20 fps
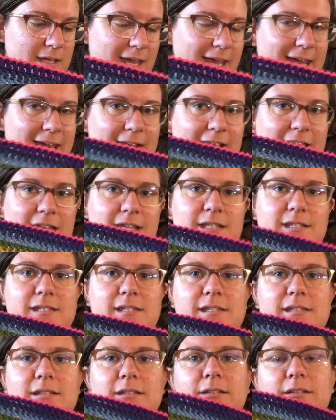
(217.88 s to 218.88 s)

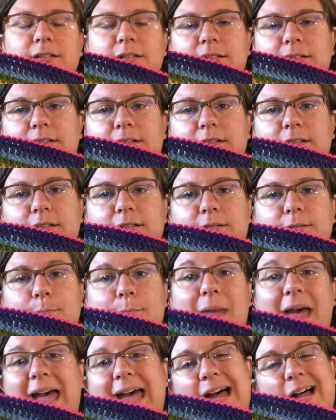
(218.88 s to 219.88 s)
80s
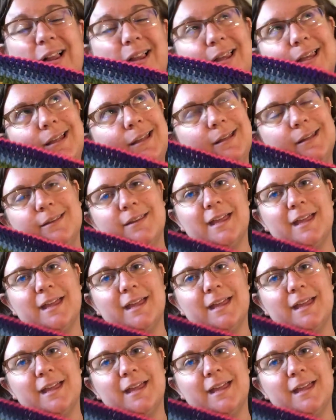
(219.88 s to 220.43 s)
Mal